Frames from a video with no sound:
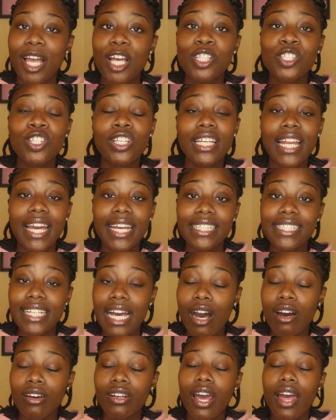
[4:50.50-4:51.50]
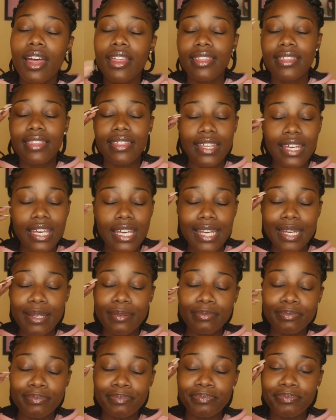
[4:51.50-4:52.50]
to lay down
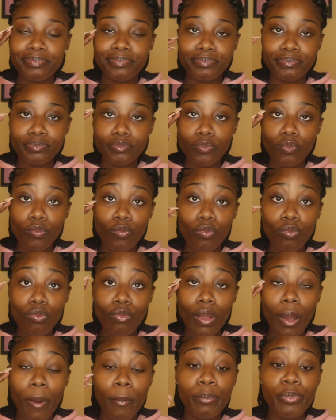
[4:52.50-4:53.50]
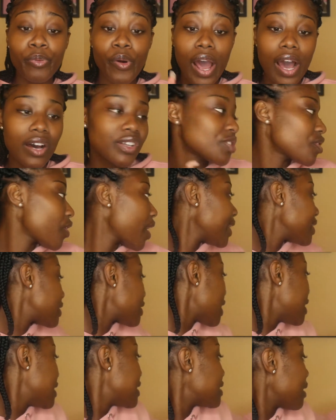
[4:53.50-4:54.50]
the brows, right?
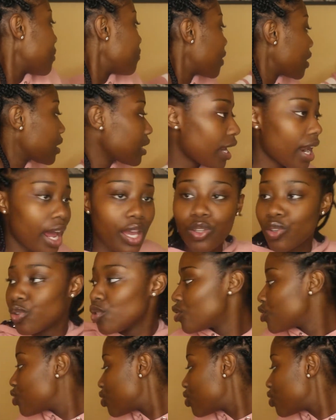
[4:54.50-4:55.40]
Something that I used